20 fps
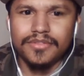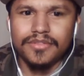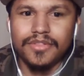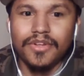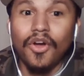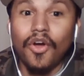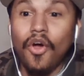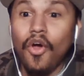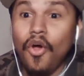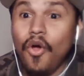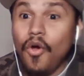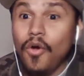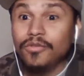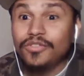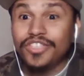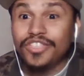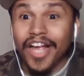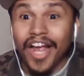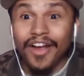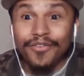and oh,
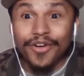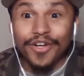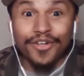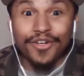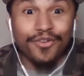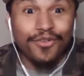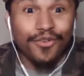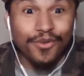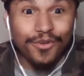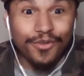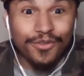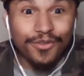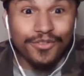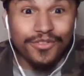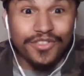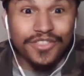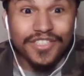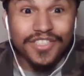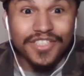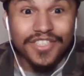Terry Crews.
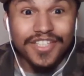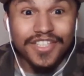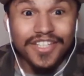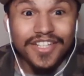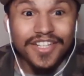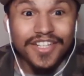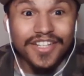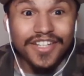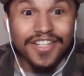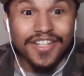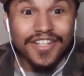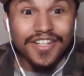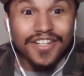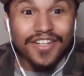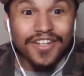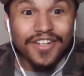Ten to twelve years.